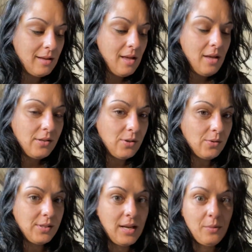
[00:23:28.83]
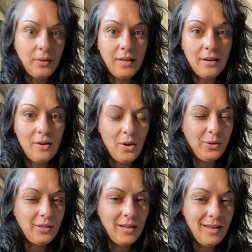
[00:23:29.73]
associated with the occult,
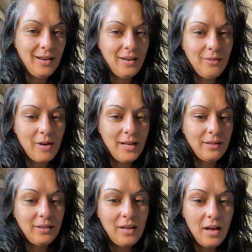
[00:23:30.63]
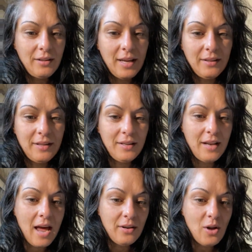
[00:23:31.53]
the hidden, right? The
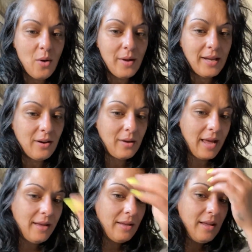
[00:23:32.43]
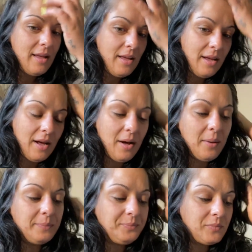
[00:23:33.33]
not knowing, okay?
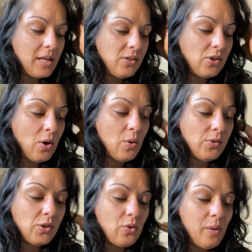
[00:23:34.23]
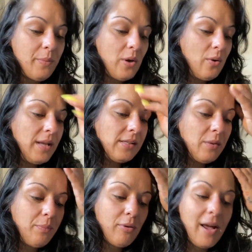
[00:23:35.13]
And so Scorpio is the
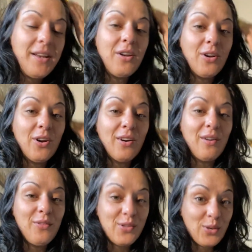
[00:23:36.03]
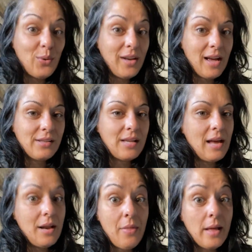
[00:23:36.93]
predator of the zodiac sign,
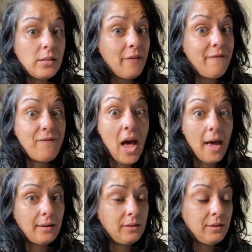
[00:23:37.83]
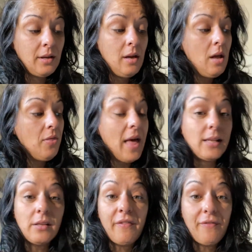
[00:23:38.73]
and that's a fact. That's
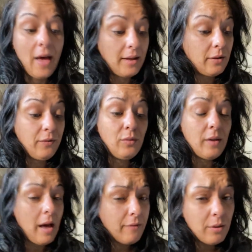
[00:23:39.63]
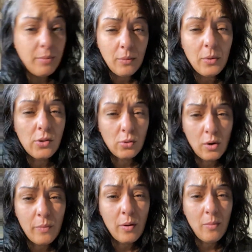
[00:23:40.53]
a fact. If you've ever been with a
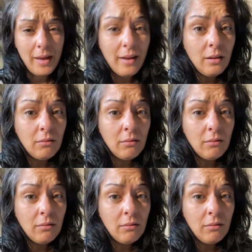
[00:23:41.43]
Scorpio man,